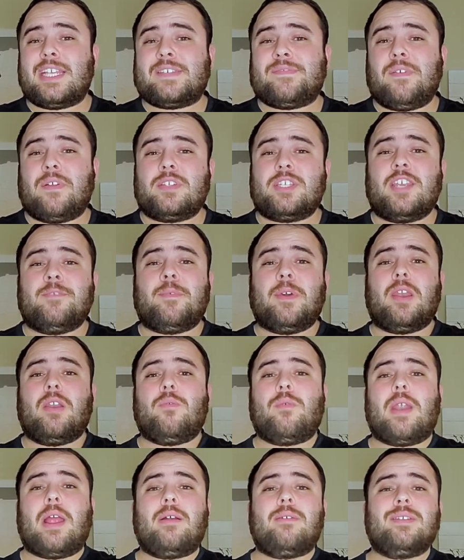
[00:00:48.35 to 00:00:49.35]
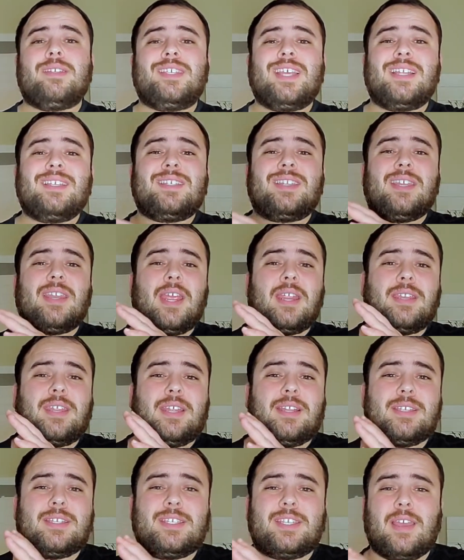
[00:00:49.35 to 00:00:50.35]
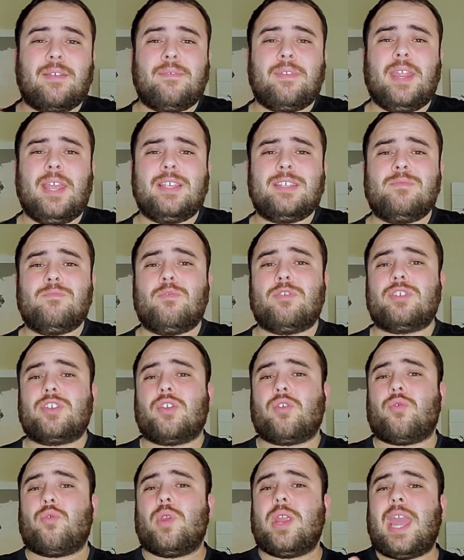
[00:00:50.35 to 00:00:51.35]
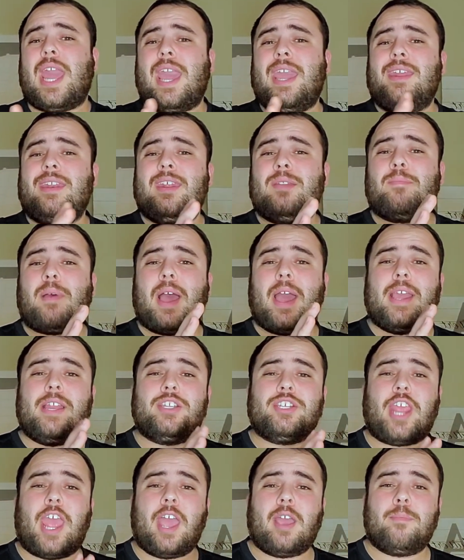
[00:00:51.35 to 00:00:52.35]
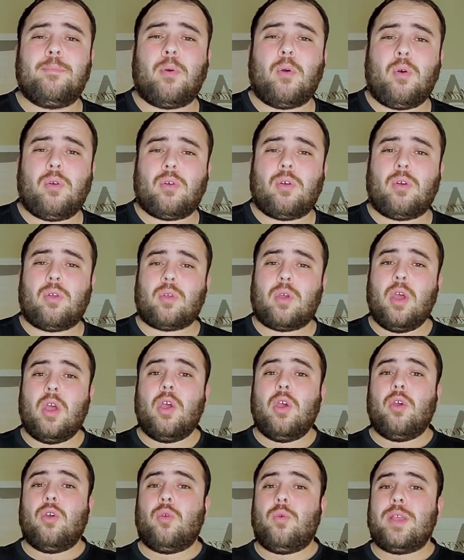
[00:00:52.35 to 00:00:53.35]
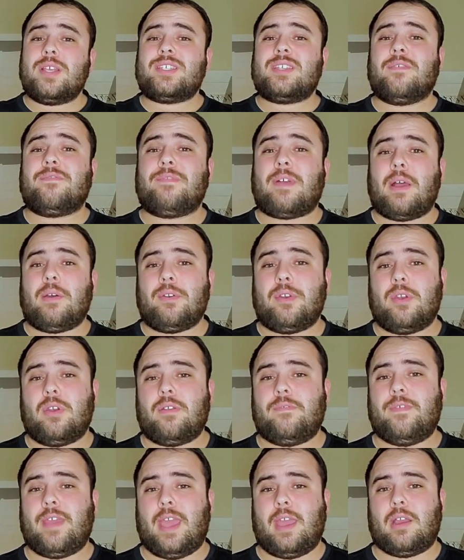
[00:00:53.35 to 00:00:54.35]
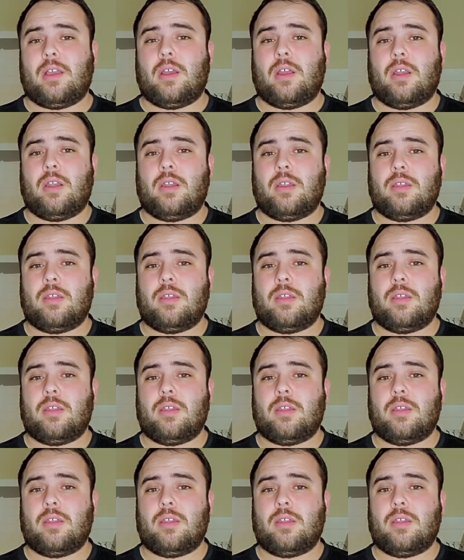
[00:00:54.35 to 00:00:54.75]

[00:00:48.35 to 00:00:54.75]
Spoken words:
funds have been around since the 1970s and was created by Jack Bogle, who is the founder of Vanguard.